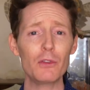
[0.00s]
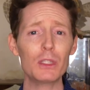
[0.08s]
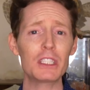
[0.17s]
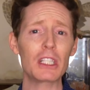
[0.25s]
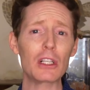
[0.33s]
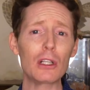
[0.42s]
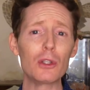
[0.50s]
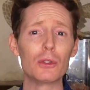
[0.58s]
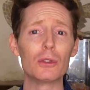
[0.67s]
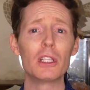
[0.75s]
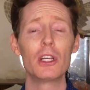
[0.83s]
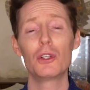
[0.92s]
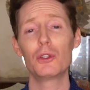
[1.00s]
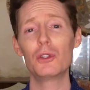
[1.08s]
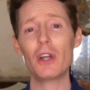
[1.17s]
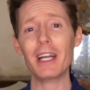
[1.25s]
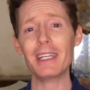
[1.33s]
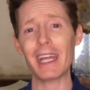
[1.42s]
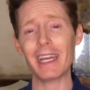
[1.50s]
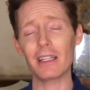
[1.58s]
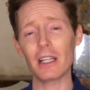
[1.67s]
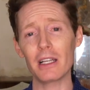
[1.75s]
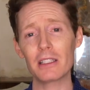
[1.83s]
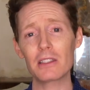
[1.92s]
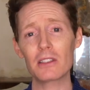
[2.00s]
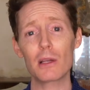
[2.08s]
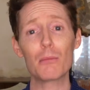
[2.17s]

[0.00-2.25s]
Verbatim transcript: which include United Airlines,